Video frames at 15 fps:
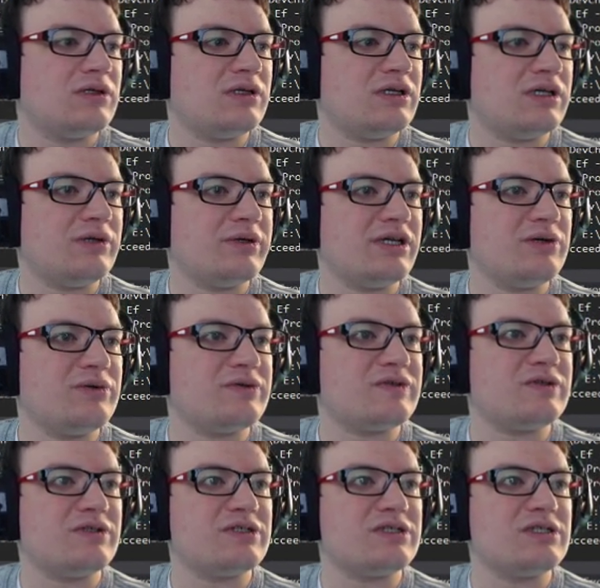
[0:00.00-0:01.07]
there we go.
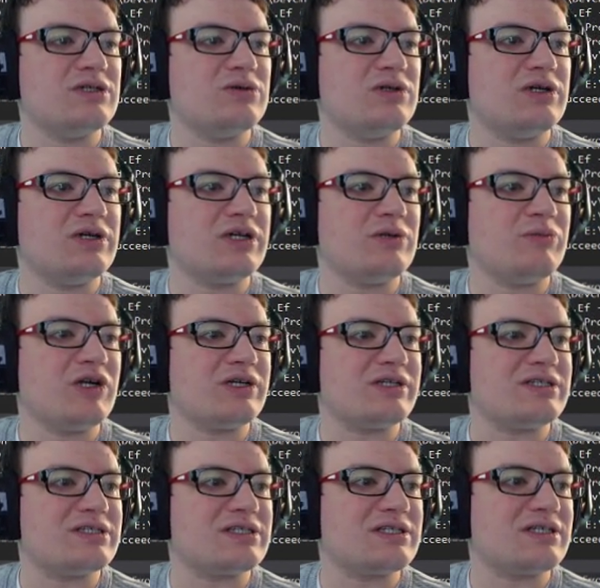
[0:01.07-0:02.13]
So it is no longer
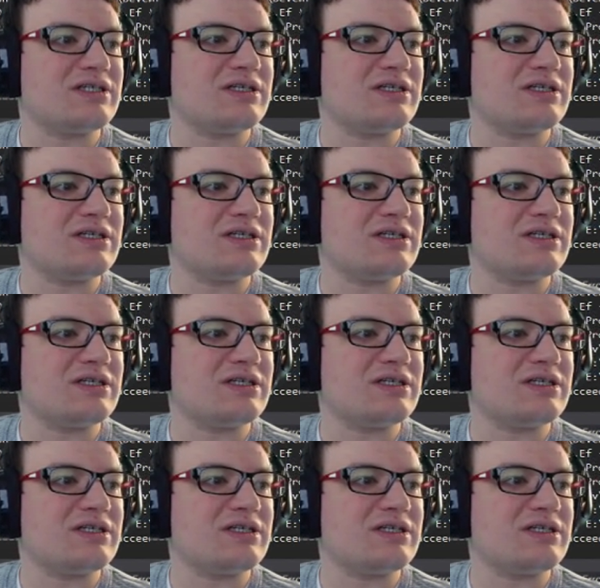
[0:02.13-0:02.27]
marked as